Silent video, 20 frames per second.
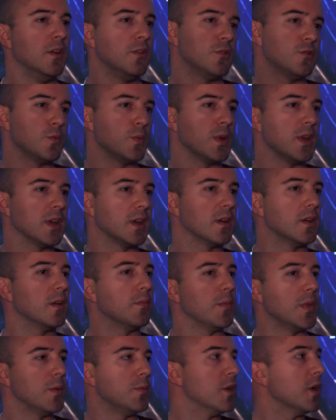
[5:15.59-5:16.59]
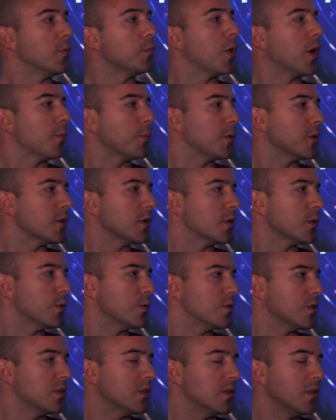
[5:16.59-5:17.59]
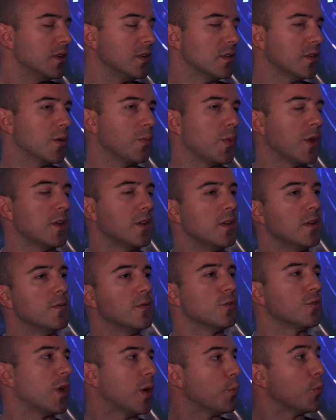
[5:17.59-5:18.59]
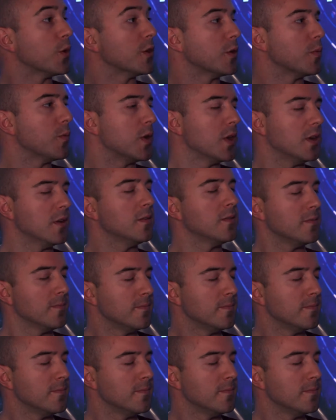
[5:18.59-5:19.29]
swing maybe unpopular heroes in competitive and try and bring them in.